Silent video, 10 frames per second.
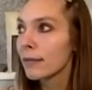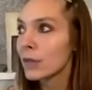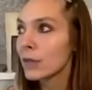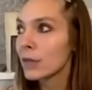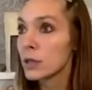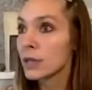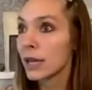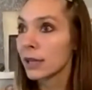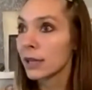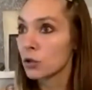just like
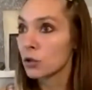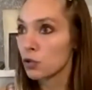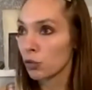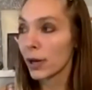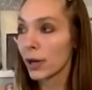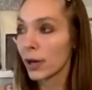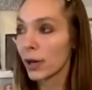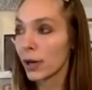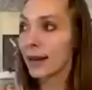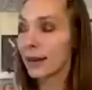drinking that,